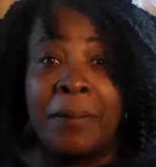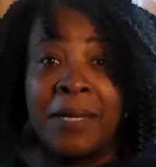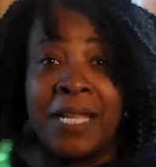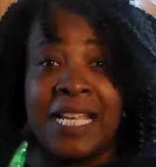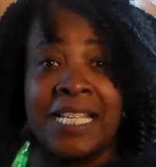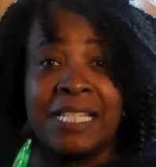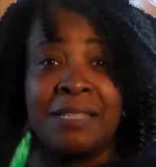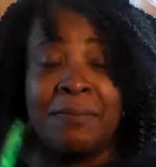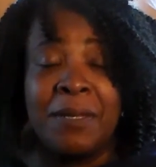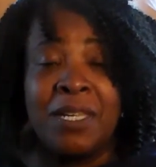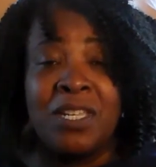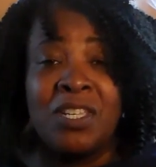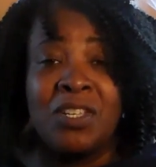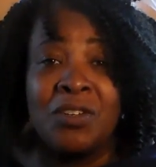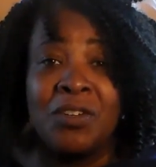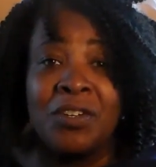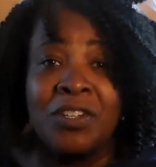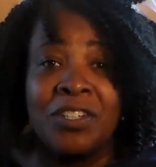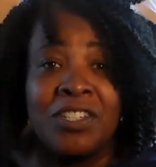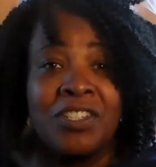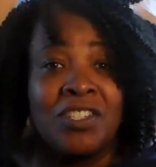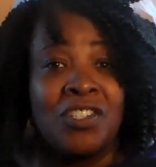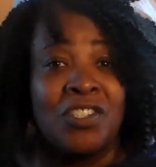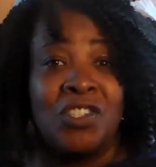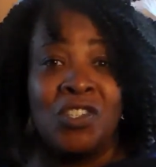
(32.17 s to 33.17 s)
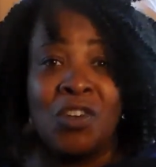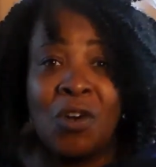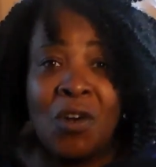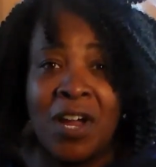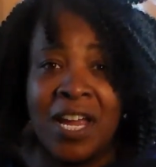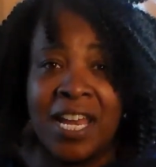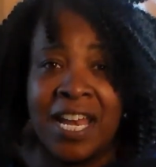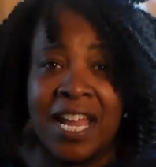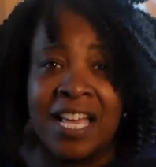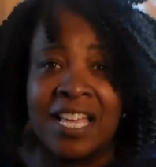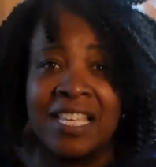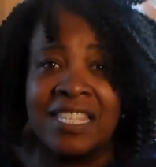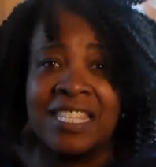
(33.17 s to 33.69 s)
Please be sure to
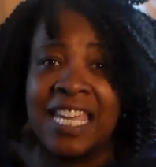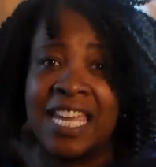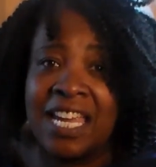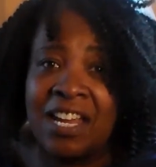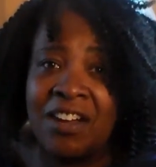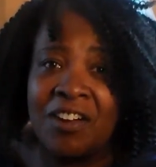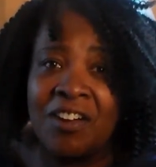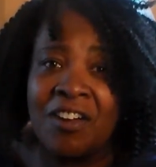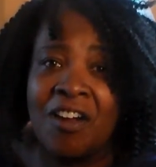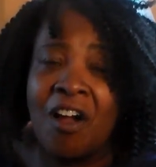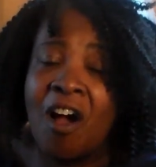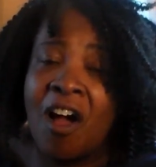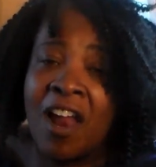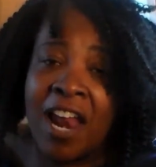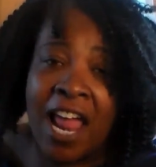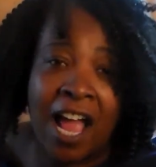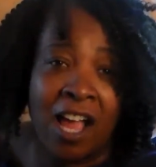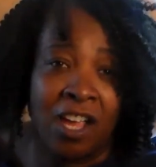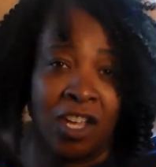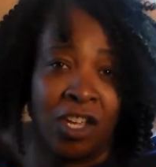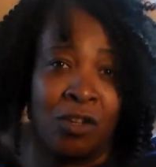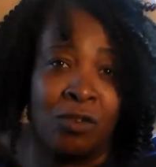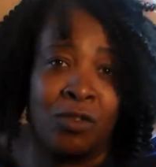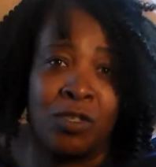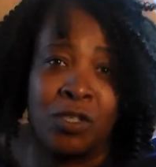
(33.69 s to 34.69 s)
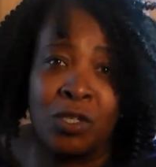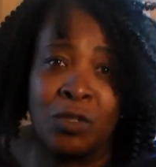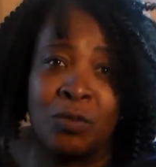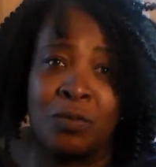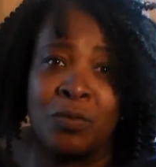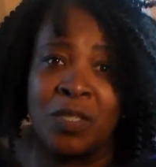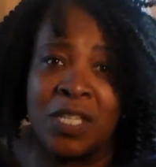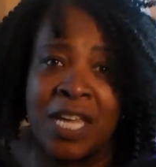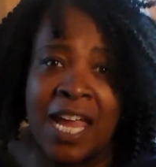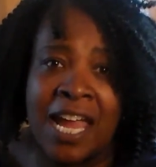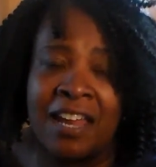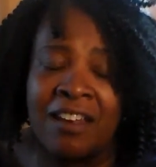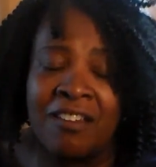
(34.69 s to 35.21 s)
join us here on our
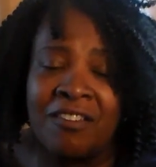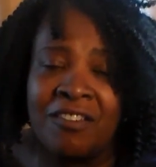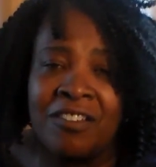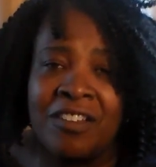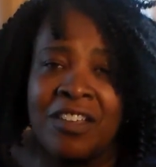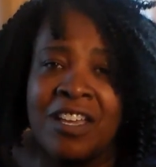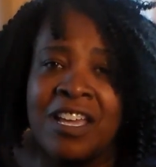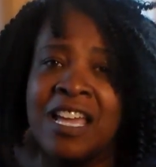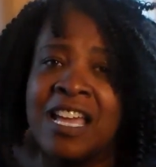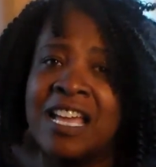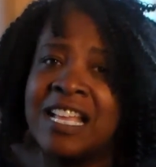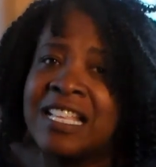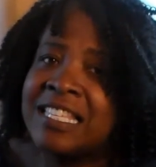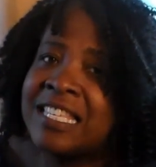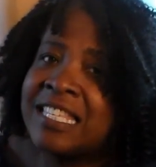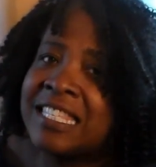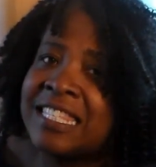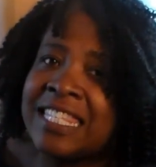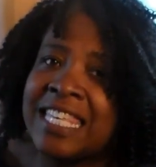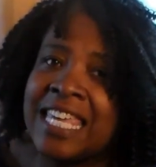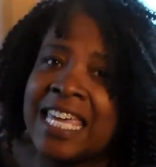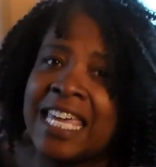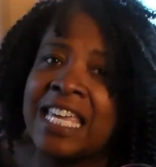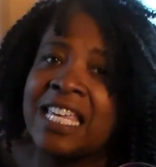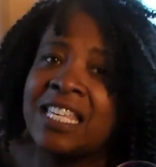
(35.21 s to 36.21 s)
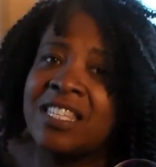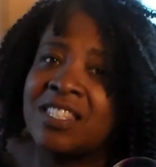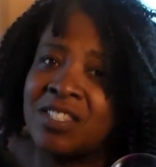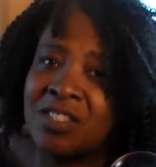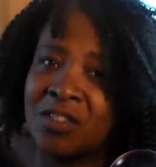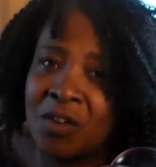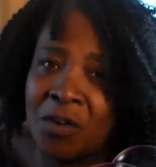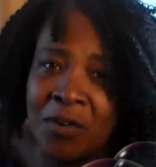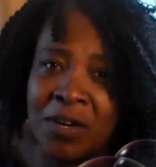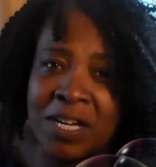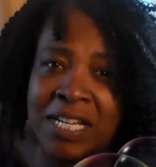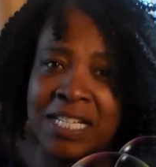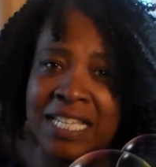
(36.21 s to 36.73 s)
YouTube channel to see
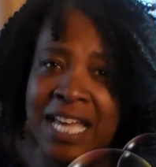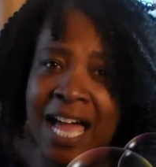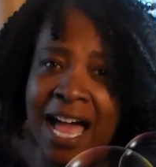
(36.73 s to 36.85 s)
Story